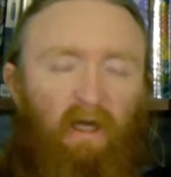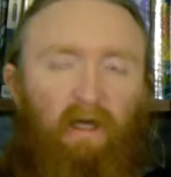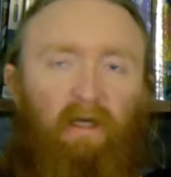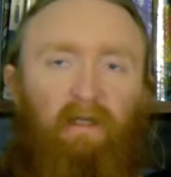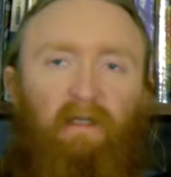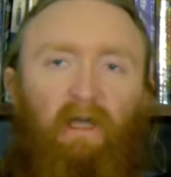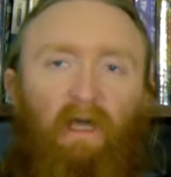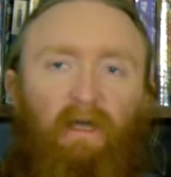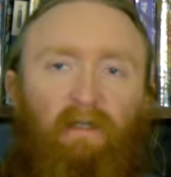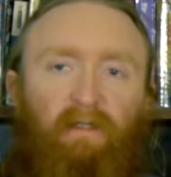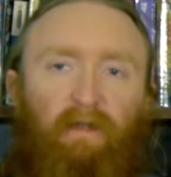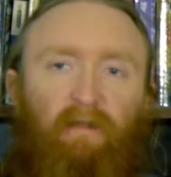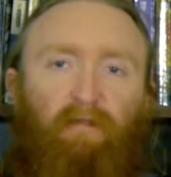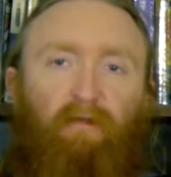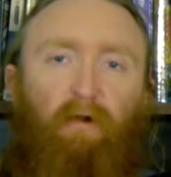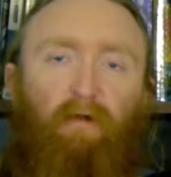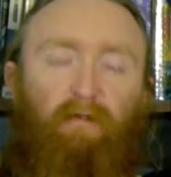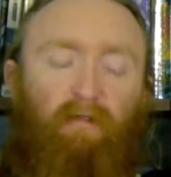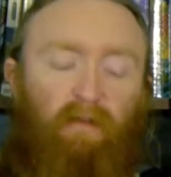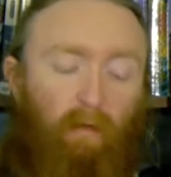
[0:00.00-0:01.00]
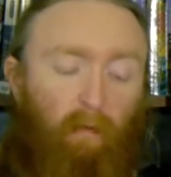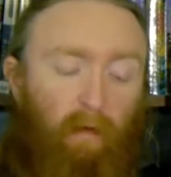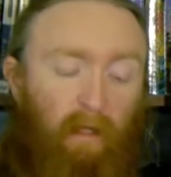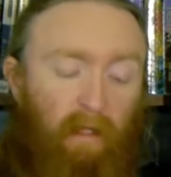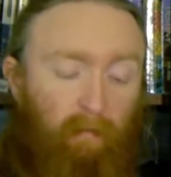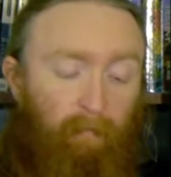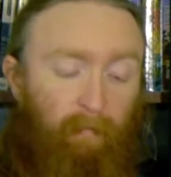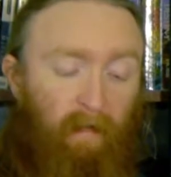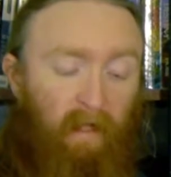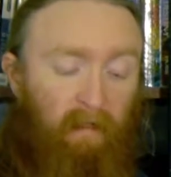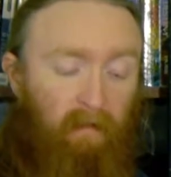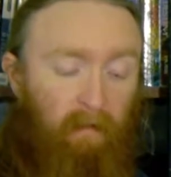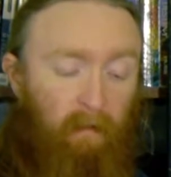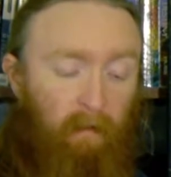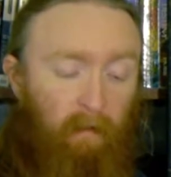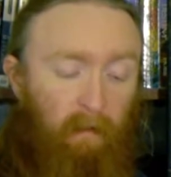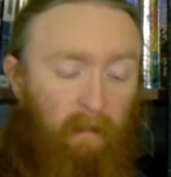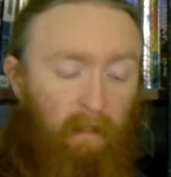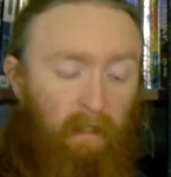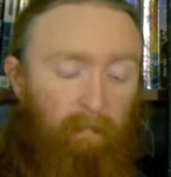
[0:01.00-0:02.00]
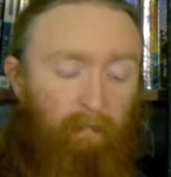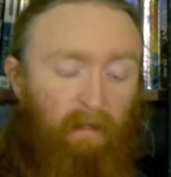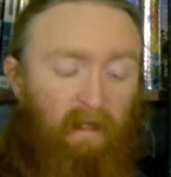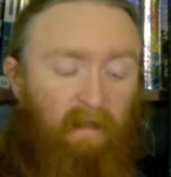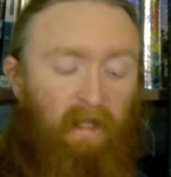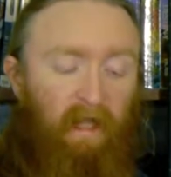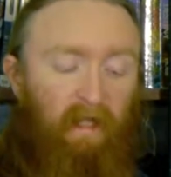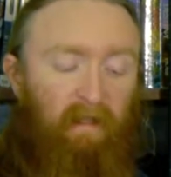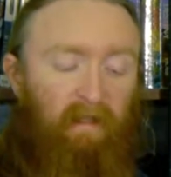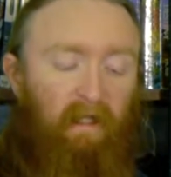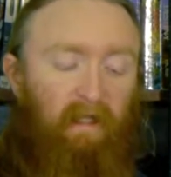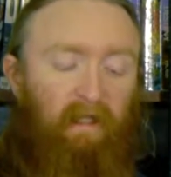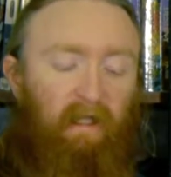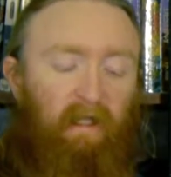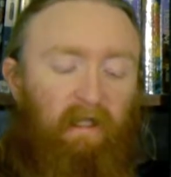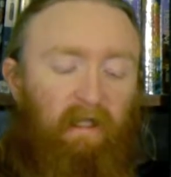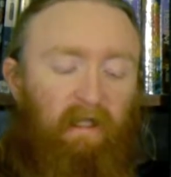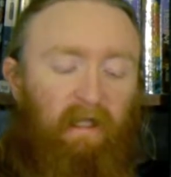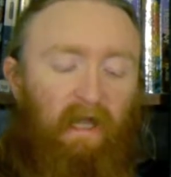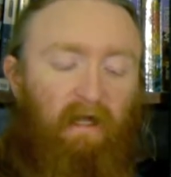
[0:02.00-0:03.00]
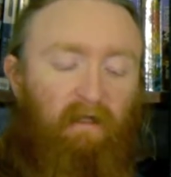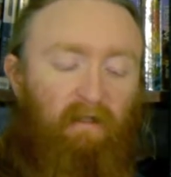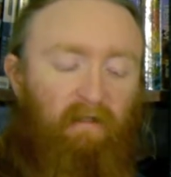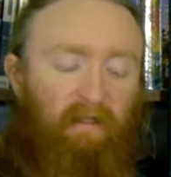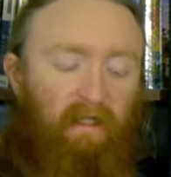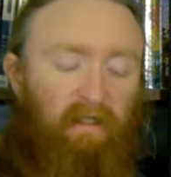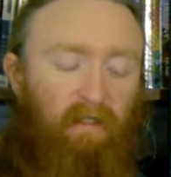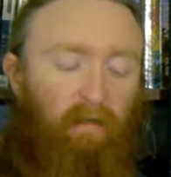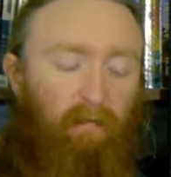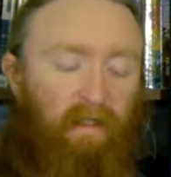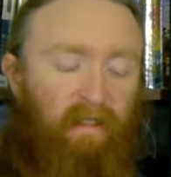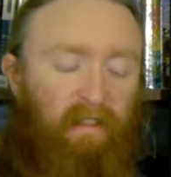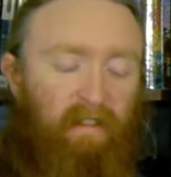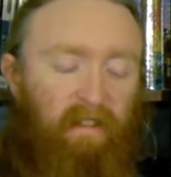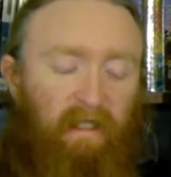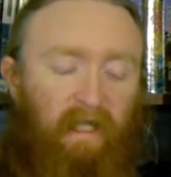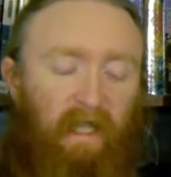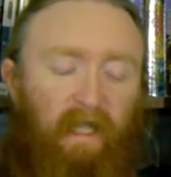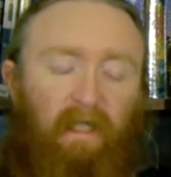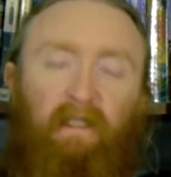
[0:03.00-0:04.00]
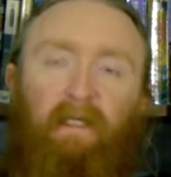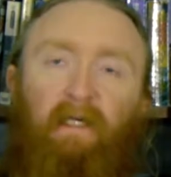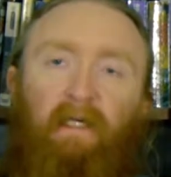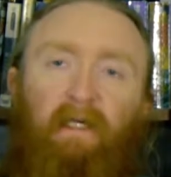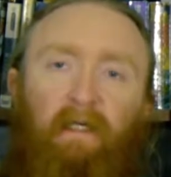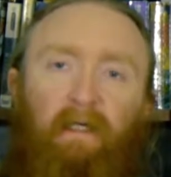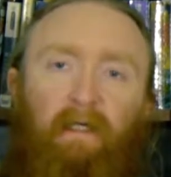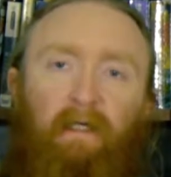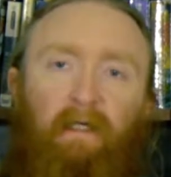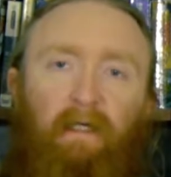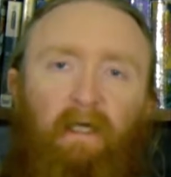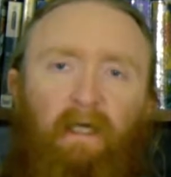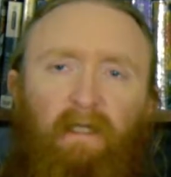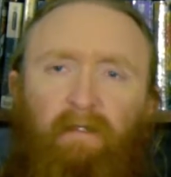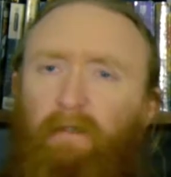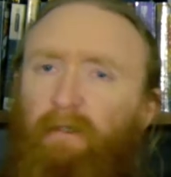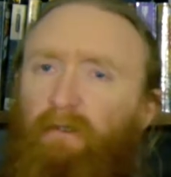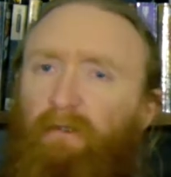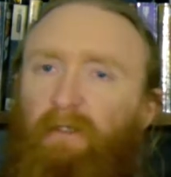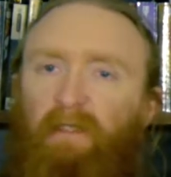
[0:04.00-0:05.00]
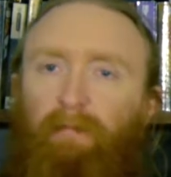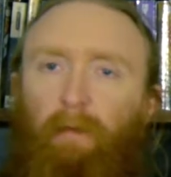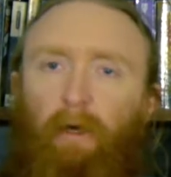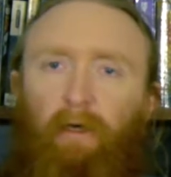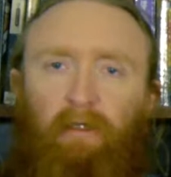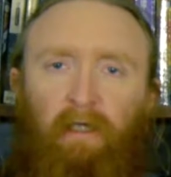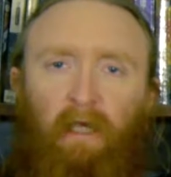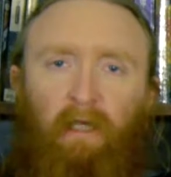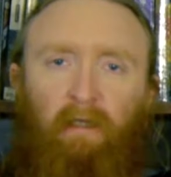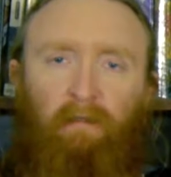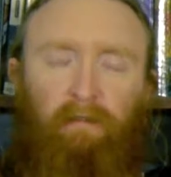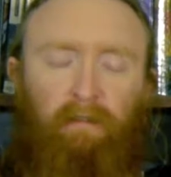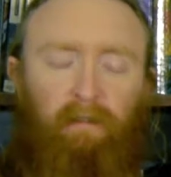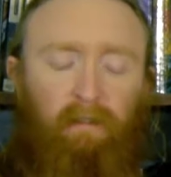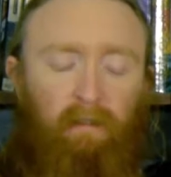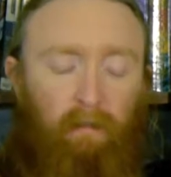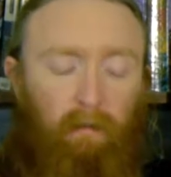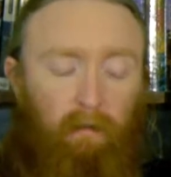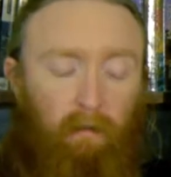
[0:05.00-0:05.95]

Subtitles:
Girls are drawn to weak men that they can gild and domesticate, especially smart girls.